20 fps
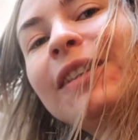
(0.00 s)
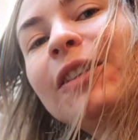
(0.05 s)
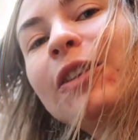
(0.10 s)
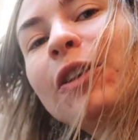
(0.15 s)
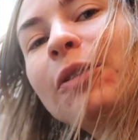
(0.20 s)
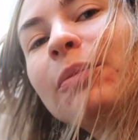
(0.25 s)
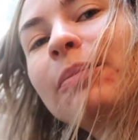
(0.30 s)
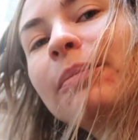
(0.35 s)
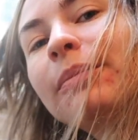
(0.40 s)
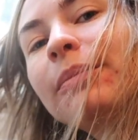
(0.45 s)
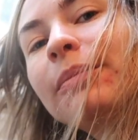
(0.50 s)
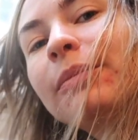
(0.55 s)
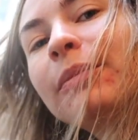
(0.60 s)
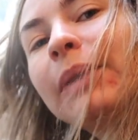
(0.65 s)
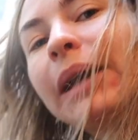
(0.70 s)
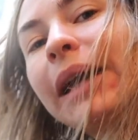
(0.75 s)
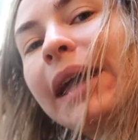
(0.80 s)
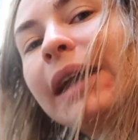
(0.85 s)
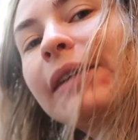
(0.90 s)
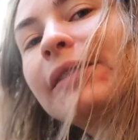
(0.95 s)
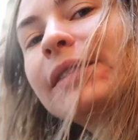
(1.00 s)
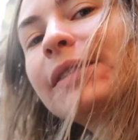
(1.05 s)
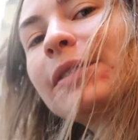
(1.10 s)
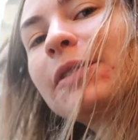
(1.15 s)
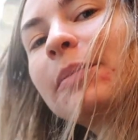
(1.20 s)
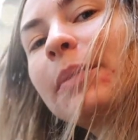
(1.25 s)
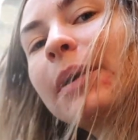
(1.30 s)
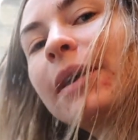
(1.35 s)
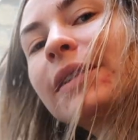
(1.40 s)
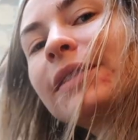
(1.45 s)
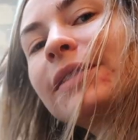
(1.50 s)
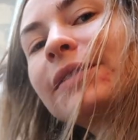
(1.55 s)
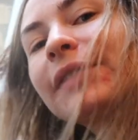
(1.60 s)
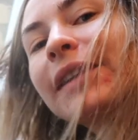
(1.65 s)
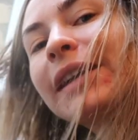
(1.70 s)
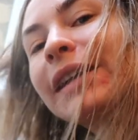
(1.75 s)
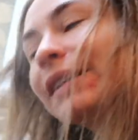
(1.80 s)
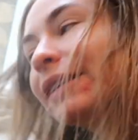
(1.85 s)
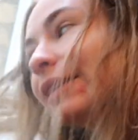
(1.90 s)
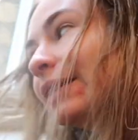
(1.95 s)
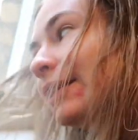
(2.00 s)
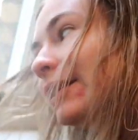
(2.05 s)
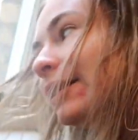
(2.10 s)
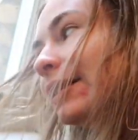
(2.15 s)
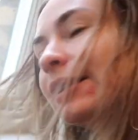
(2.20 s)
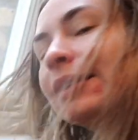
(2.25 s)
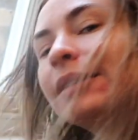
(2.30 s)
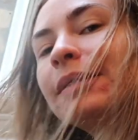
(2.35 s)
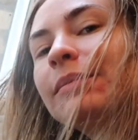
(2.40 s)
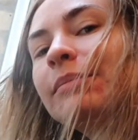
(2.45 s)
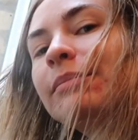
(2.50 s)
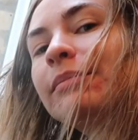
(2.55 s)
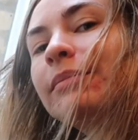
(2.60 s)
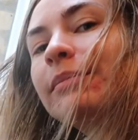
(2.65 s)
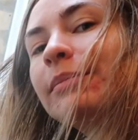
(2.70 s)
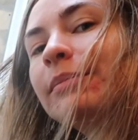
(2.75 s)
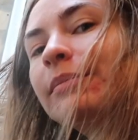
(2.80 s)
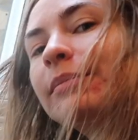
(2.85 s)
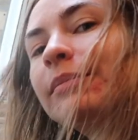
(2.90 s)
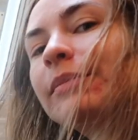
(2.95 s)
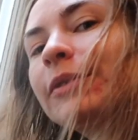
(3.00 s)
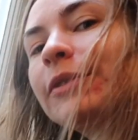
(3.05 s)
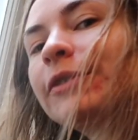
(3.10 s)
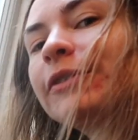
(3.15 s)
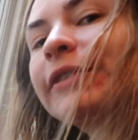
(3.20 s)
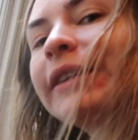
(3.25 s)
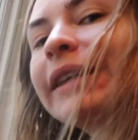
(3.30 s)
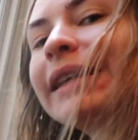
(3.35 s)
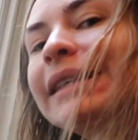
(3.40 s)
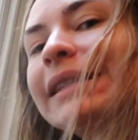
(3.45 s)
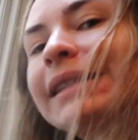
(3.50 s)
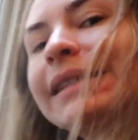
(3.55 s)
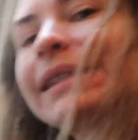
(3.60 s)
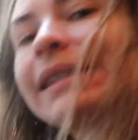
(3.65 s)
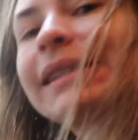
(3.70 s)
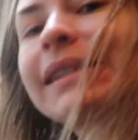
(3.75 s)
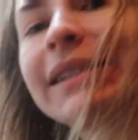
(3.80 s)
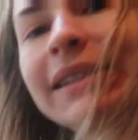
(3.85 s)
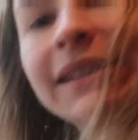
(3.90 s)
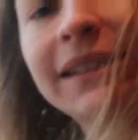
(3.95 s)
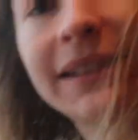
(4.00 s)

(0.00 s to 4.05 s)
No, my hair is not part of it, Maurice.